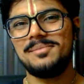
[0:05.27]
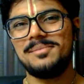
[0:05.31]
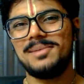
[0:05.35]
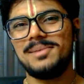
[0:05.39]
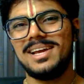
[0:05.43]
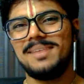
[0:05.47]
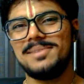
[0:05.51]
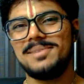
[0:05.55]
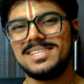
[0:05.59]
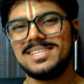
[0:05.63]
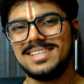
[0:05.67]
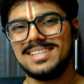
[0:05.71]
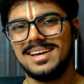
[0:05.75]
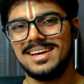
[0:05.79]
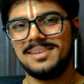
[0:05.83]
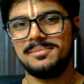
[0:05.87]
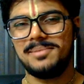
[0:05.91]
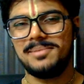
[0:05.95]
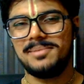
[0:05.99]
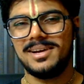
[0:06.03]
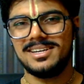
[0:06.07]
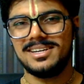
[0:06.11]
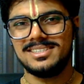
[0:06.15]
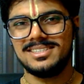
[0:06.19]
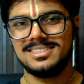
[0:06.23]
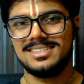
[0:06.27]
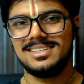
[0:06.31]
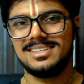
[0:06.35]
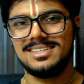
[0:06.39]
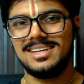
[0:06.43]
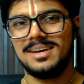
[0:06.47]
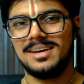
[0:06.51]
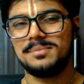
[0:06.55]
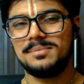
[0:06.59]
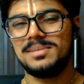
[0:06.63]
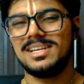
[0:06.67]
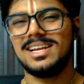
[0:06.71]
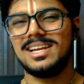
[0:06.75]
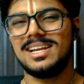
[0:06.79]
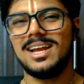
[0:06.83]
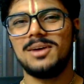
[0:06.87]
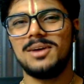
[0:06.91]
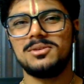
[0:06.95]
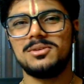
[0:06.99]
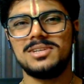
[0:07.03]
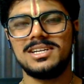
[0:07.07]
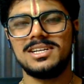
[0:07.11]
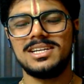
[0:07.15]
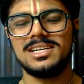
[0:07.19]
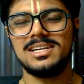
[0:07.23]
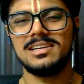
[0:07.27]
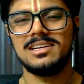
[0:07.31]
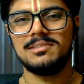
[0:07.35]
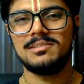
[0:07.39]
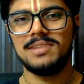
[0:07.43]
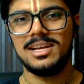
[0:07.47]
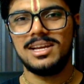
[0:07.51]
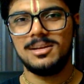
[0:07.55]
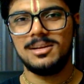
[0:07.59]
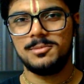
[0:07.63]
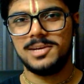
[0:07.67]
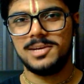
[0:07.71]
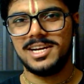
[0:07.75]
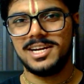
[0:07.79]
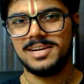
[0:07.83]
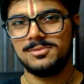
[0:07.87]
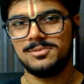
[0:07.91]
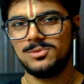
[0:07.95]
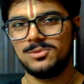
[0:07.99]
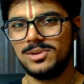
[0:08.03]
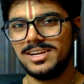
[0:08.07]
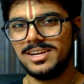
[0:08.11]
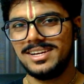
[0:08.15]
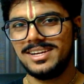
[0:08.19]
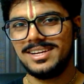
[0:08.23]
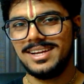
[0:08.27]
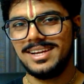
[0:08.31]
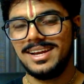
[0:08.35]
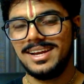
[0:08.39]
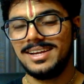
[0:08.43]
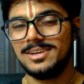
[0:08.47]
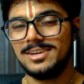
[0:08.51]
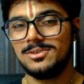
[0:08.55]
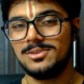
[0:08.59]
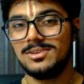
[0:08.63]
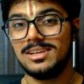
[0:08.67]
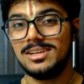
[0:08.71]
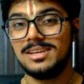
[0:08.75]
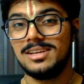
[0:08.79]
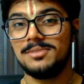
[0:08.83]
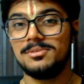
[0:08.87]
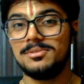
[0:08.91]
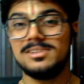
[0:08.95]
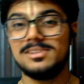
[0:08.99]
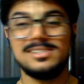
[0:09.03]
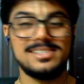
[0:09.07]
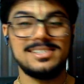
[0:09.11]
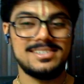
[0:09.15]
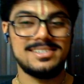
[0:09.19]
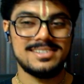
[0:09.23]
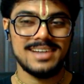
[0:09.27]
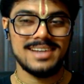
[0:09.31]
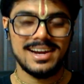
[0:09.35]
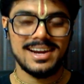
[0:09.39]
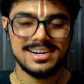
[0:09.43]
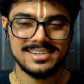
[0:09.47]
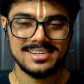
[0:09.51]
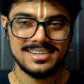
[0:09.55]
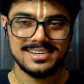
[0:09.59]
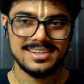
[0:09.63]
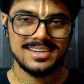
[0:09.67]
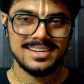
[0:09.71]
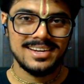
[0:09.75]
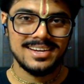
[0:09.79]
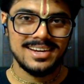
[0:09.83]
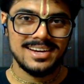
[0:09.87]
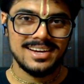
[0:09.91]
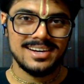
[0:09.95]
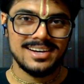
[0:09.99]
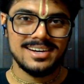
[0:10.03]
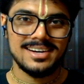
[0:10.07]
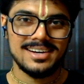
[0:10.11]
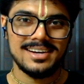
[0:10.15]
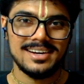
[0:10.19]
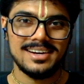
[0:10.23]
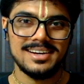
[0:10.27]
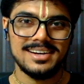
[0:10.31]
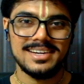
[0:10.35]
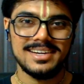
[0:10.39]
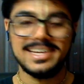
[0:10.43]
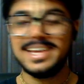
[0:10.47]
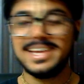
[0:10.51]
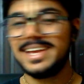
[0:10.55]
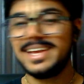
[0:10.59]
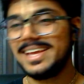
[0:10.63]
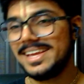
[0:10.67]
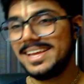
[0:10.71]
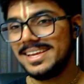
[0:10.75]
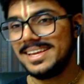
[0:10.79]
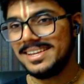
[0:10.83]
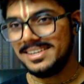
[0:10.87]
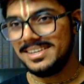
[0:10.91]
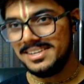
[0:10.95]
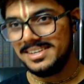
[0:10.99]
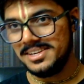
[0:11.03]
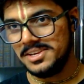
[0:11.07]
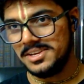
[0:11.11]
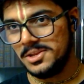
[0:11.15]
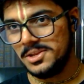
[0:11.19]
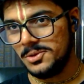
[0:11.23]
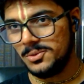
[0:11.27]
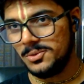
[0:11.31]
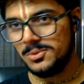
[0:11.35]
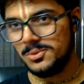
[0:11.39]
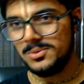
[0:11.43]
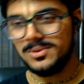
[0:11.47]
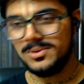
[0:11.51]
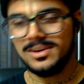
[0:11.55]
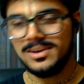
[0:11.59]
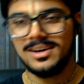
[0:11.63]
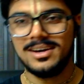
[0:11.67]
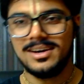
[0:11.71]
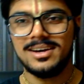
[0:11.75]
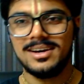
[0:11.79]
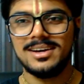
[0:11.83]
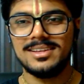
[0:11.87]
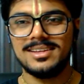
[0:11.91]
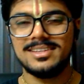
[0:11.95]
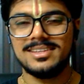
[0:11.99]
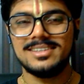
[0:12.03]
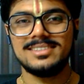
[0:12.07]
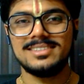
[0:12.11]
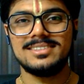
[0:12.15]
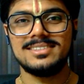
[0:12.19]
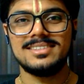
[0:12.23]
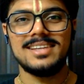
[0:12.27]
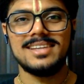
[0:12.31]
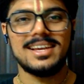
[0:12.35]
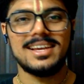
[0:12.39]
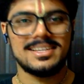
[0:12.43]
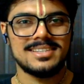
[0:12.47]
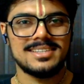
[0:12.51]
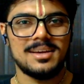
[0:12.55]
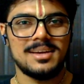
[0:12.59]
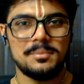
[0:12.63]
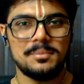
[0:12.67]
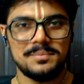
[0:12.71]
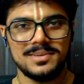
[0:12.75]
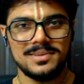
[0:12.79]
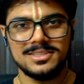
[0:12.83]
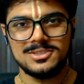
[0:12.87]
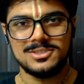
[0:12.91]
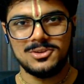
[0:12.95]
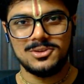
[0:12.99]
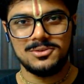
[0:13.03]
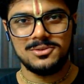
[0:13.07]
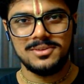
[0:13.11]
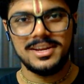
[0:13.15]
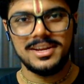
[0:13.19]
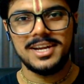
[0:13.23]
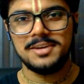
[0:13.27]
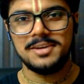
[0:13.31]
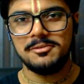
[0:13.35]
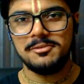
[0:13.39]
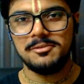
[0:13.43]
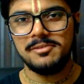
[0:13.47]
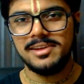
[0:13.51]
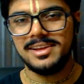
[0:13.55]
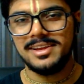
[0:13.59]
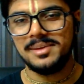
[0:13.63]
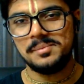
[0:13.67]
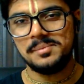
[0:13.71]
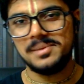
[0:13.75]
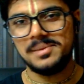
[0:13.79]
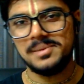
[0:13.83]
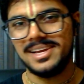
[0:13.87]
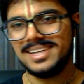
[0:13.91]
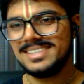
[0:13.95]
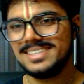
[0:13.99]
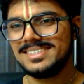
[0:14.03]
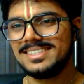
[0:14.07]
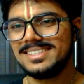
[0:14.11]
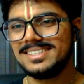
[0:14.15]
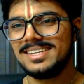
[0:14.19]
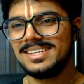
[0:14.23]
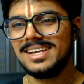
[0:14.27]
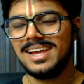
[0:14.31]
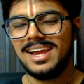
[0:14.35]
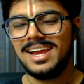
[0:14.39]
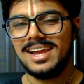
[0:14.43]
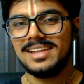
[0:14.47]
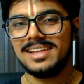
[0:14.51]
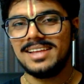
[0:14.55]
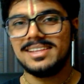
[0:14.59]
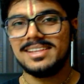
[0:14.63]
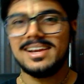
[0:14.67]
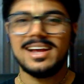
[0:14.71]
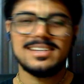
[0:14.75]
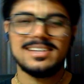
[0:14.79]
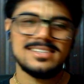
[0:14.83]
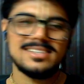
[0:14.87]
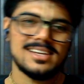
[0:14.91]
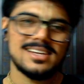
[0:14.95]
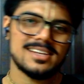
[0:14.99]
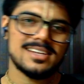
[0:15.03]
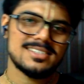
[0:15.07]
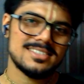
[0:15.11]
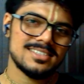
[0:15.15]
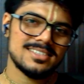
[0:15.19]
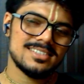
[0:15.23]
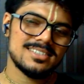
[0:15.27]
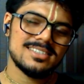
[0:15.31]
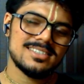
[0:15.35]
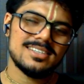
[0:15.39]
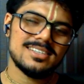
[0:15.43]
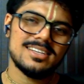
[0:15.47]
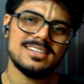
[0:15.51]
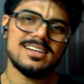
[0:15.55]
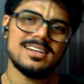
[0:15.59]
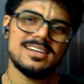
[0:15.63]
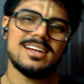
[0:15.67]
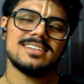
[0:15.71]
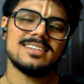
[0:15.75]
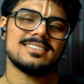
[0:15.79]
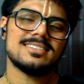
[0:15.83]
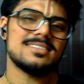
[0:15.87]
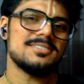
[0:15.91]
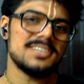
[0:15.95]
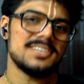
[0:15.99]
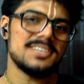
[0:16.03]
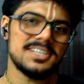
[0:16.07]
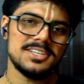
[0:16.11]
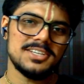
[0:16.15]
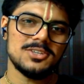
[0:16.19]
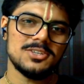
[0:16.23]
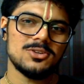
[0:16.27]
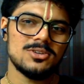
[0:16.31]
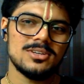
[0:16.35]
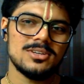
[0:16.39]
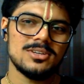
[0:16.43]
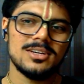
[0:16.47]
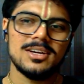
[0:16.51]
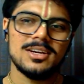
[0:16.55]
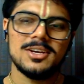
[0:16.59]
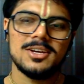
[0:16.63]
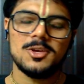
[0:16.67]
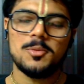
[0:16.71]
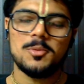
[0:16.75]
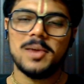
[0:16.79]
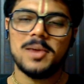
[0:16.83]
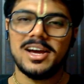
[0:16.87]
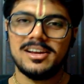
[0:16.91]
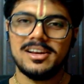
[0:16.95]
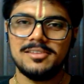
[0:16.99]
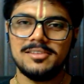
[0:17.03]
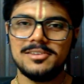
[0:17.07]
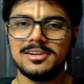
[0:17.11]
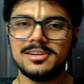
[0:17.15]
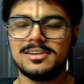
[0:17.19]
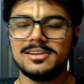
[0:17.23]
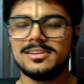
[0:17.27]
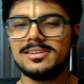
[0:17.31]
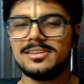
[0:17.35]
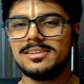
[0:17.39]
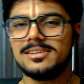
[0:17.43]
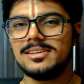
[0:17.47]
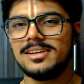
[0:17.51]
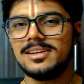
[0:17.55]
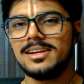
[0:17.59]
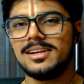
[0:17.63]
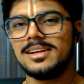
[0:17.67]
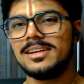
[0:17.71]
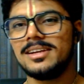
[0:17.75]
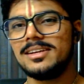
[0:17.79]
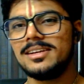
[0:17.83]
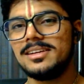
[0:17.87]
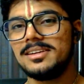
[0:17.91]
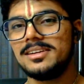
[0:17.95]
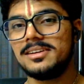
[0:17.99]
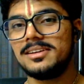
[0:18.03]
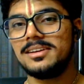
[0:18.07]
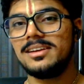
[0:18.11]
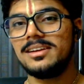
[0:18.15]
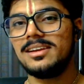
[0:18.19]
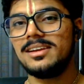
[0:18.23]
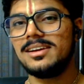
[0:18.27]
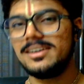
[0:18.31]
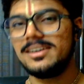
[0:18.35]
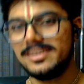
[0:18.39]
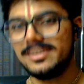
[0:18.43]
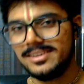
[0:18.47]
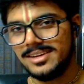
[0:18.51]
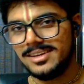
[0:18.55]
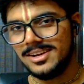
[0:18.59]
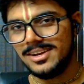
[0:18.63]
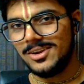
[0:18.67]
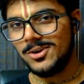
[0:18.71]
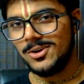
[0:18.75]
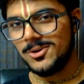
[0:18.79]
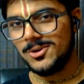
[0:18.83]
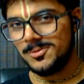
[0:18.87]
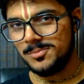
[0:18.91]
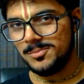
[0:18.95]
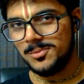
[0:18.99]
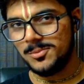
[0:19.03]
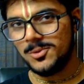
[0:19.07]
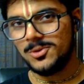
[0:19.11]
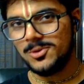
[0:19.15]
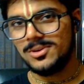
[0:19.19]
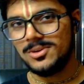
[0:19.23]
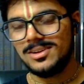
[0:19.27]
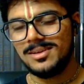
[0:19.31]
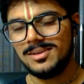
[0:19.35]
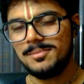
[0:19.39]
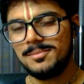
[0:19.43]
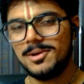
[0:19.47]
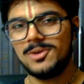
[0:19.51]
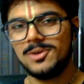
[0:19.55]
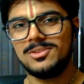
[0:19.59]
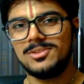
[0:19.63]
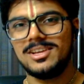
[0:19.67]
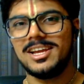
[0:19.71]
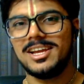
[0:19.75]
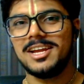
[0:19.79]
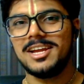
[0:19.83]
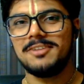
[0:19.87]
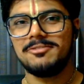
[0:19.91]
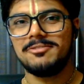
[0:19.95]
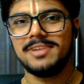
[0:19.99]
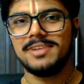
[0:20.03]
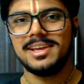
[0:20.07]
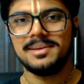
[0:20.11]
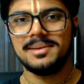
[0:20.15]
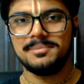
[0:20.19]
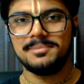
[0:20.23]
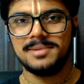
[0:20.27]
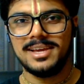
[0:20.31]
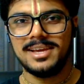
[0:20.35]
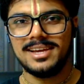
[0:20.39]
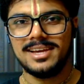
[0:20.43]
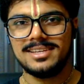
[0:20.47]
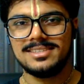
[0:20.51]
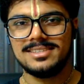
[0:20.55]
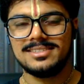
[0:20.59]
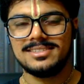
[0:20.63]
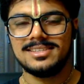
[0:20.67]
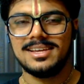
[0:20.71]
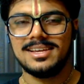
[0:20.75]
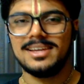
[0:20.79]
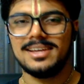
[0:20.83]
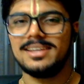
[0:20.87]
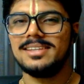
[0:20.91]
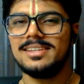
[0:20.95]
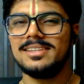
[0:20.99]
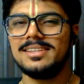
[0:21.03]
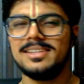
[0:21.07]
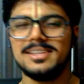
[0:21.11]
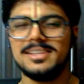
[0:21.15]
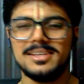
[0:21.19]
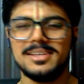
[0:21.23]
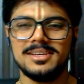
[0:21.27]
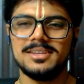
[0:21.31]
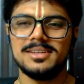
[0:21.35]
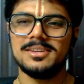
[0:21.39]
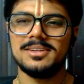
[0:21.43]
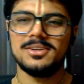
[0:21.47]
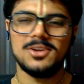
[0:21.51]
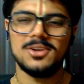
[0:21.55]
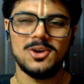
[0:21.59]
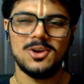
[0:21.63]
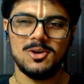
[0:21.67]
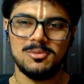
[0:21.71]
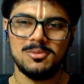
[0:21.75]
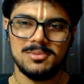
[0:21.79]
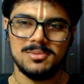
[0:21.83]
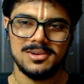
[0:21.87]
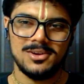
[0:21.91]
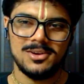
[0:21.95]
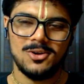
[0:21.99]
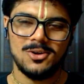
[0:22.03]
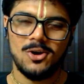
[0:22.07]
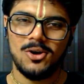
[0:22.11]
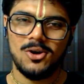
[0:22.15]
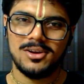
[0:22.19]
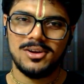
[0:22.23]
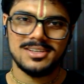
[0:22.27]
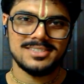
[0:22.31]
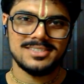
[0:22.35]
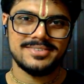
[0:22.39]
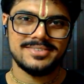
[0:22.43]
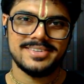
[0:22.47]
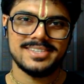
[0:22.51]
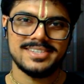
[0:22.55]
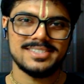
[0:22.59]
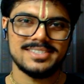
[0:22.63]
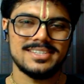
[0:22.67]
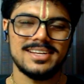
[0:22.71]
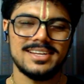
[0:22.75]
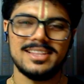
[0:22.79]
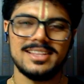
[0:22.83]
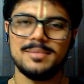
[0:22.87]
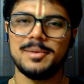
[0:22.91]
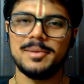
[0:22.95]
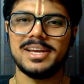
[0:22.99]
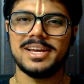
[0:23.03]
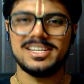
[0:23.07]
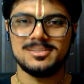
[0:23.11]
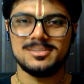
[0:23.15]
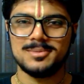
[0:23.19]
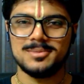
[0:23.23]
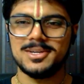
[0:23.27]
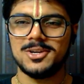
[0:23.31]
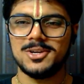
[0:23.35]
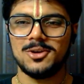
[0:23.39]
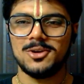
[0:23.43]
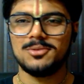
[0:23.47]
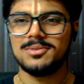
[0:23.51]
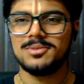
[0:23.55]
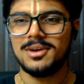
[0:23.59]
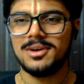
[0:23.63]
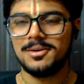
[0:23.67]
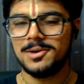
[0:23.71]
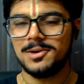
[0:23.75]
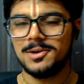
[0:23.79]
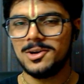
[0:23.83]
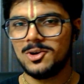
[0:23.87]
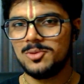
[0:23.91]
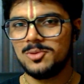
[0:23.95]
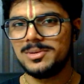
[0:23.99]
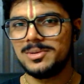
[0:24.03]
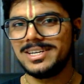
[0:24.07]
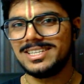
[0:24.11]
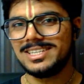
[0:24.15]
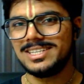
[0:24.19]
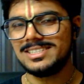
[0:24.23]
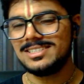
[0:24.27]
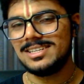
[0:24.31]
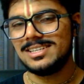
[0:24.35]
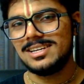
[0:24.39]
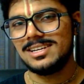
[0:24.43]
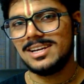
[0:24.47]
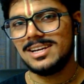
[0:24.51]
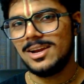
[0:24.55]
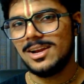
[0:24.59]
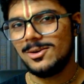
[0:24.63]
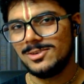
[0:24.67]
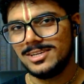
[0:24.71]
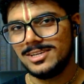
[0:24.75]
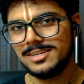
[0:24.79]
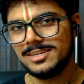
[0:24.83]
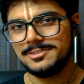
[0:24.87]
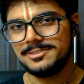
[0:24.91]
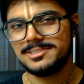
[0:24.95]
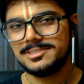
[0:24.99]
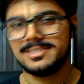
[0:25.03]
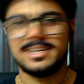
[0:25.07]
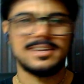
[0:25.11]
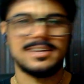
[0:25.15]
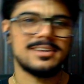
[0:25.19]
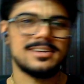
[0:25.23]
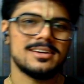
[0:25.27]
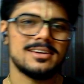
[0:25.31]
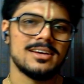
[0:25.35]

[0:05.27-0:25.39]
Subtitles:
My name is Ayan Pravesha. I'm the Cloud Native Developer Advocate, and today we'll start taking new there is the examples of gateway APIs. In the last lecture, in the last video, you might have heard and learned a lot more about the gateway APIs and the normal orchestration and the management of our Kubernetes and cloud native stack.